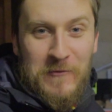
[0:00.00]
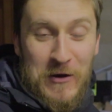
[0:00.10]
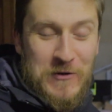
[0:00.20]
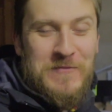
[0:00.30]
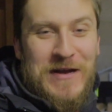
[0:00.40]

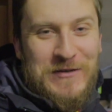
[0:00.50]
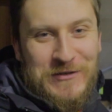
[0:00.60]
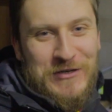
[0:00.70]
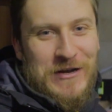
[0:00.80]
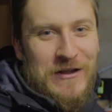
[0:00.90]
Welcome back to the
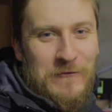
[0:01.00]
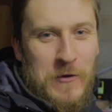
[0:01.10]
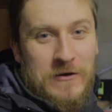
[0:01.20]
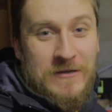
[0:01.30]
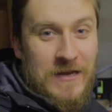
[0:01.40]
channel,
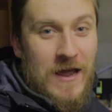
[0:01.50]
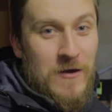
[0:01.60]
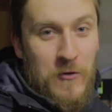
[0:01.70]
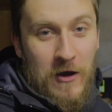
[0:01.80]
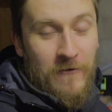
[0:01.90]
everyone. Today
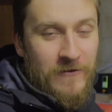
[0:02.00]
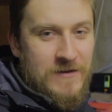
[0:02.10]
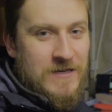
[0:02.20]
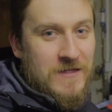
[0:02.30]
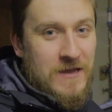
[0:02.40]
we are
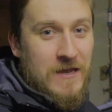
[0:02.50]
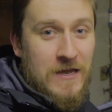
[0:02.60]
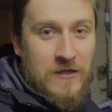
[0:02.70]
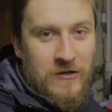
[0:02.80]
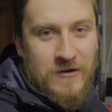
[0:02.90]
fitting the
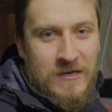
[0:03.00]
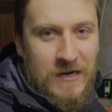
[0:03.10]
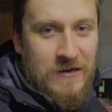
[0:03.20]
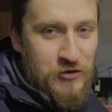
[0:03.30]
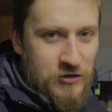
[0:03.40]
E30
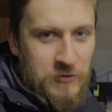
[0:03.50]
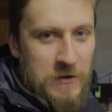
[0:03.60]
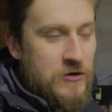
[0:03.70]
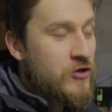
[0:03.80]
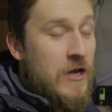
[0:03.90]
ignition
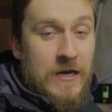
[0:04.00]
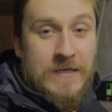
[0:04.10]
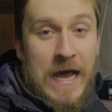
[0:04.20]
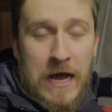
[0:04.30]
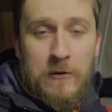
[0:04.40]
switch as
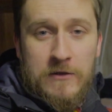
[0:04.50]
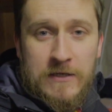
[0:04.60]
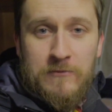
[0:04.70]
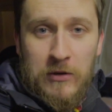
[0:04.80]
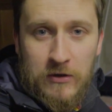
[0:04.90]
ours
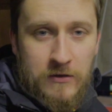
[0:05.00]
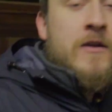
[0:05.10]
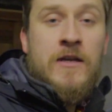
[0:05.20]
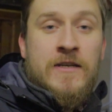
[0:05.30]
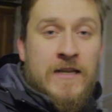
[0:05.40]
is buggered.
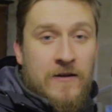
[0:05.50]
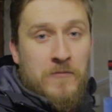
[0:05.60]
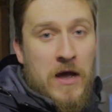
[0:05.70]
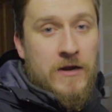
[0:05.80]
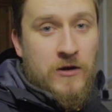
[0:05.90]
So instead of
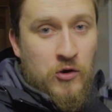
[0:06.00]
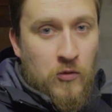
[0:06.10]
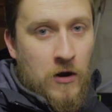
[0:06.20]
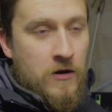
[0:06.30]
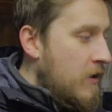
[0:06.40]
buying a new
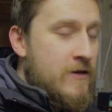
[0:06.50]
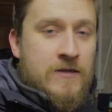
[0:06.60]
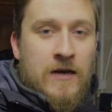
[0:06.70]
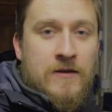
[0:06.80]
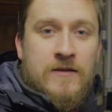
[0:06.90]
one, I
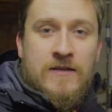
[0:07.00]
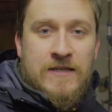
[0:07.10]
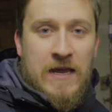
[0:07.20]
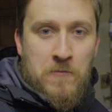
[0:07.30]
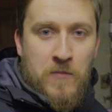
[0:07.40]
decided to
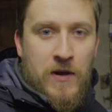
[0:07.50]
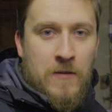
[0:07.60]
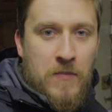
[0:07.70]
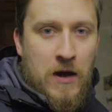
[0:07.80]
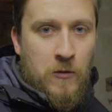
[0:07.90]
skimp
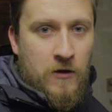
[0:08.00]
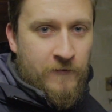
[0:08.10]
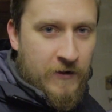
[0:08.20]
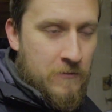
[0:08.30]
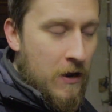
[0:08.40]
and buy one
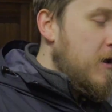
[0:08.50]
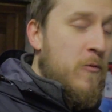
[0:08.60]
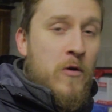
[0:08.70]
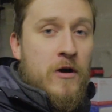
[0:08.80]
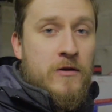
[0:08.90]
off eBay. It
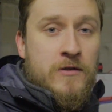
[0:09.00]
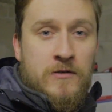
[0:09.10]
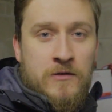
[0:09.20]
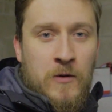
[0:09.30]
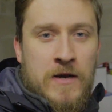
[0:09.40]
was
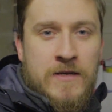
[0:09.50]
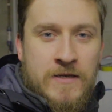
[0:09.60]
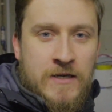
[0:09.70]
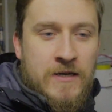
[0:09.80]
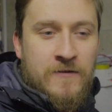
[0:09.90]

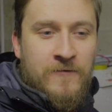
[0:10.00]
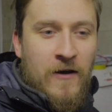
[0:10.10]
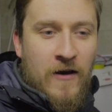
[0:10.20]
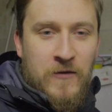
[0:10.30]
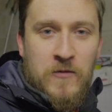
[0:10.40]

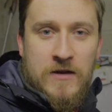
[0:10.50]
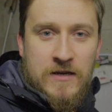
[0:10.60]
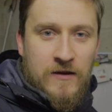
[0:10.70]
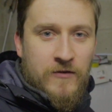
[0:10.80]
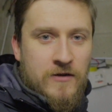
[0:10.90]
25 quid
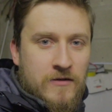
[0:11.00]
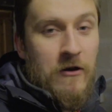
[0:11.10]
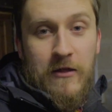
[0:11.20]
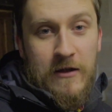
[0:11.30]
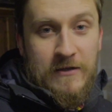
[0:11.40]
delivered
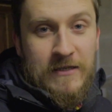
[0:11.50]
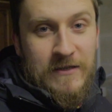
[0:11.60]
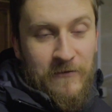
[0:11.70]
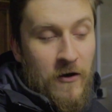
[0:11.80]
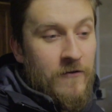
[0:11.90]
rather than
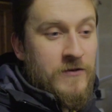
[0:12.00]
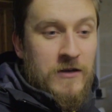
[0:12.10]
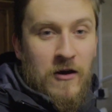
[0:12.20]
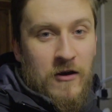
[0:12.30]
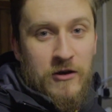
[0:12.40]
65, so
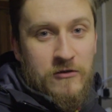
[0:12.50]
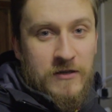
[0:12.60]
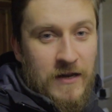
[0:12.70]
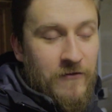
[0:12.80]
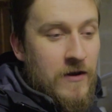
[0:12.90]
not a huge
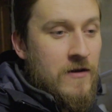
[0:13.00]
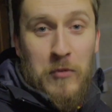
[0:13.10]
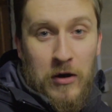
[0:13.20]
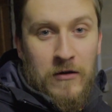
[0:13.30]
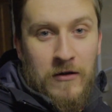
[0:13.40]
saving,
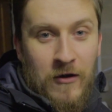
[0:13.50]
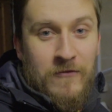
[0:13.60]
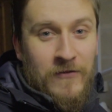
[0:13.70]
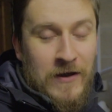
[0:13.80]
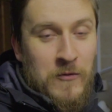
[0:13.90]
but
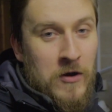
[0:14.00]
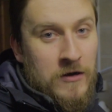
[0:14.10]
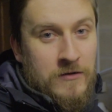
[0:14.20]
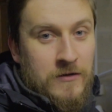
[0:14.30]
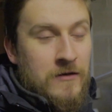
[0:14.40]
hopefully it
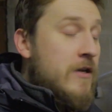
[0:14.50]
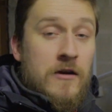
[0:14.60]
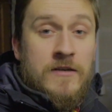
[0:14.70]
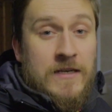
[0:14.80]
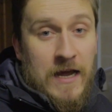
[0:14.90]
works.
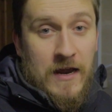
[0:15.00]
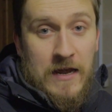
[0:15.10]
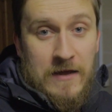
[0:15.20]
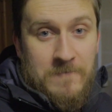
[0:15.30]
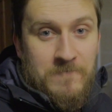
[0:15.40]
So
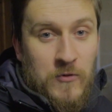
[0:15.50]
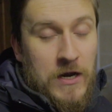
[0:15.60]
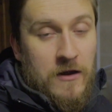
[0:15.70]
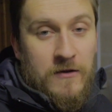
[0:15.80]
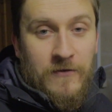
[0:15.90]
today we're
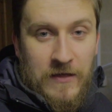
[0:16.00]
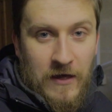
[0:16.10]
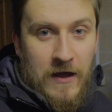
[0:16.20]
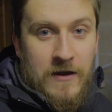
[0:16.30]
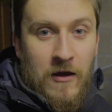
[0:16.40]
going to fit
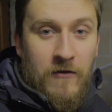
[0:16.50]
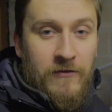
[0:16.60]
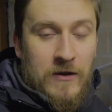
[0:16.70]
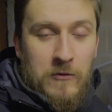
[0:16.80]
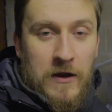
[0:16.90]
that and
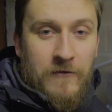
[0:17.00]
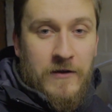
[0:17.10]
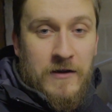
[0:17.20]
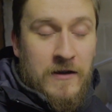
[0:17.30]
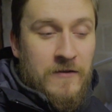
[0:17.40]
hopefully we'll
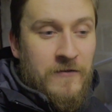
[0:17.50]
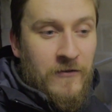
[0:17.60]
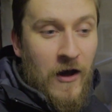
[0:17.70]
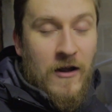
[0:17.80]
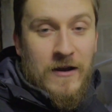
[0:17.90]
have
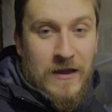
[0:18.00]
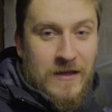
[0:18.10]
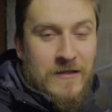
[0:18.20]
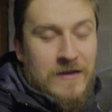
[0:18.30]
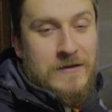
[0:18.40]
finally
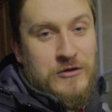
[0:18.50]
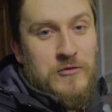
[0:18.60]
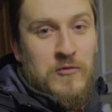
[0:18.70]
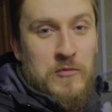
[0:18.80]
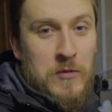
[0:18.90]
the
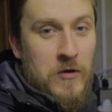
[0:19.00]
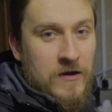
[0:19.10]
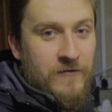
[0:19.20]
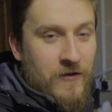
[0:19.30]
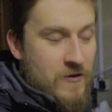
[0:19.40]
ignition will be
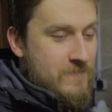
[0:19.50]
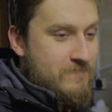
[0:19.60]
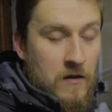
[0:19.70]
working fine.